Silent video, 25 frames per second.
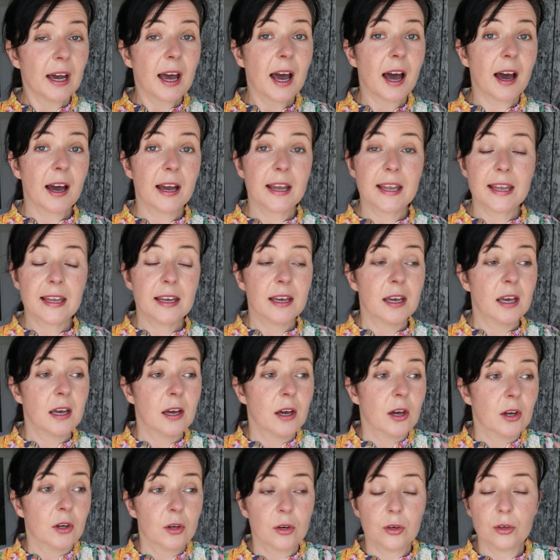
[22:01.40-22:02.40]
I
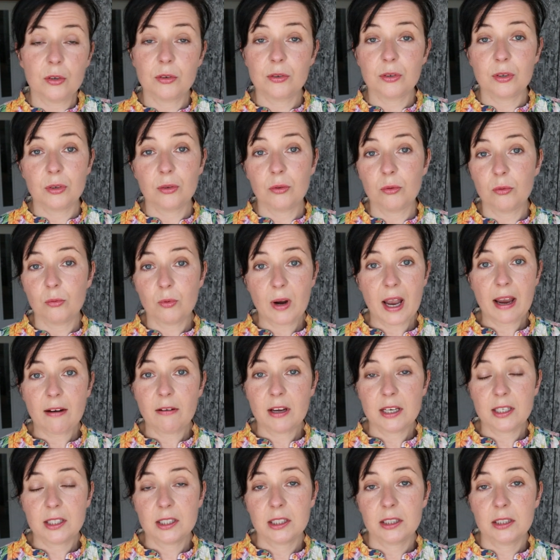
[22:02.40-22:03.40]
could wear
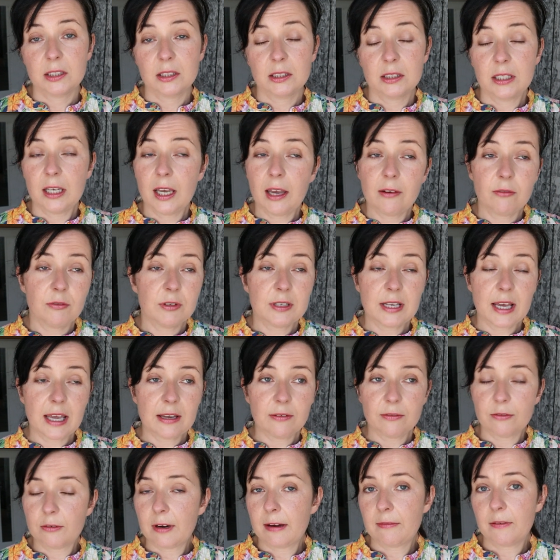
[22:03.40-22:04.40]
it every day
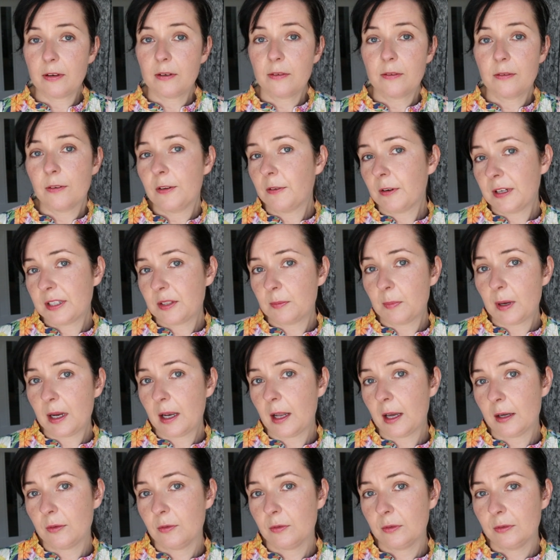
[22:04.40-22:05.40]
forever for the rest of my
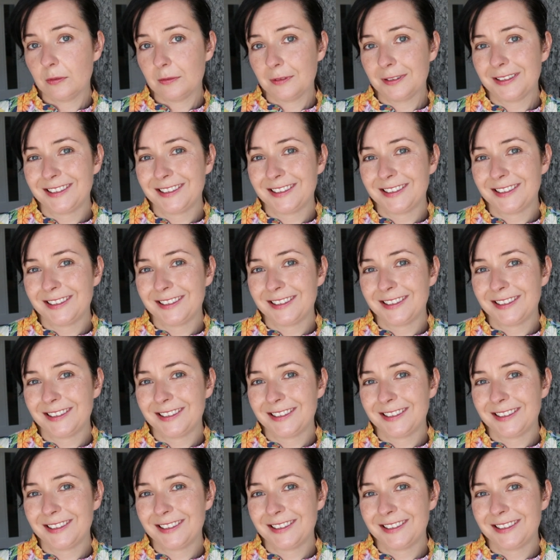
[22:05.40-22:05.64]
life.